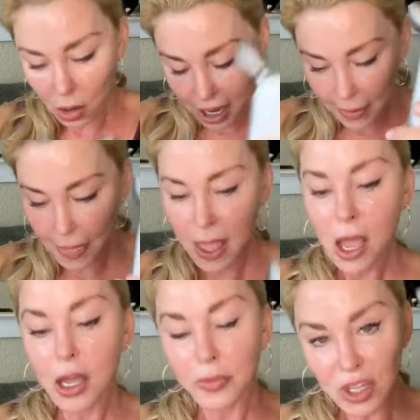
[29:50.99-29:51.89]
Okay,
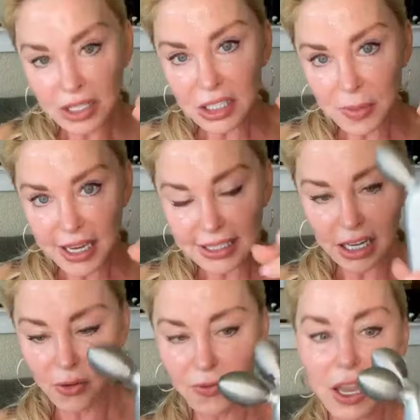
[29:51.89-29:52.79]
this is my
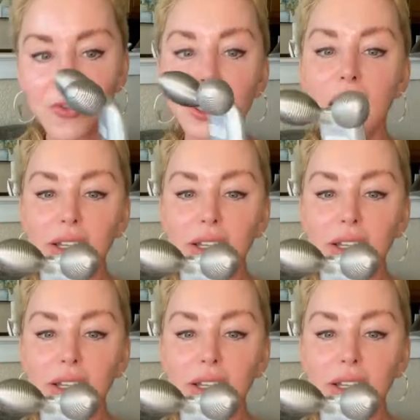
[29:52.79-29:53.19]
second favorite.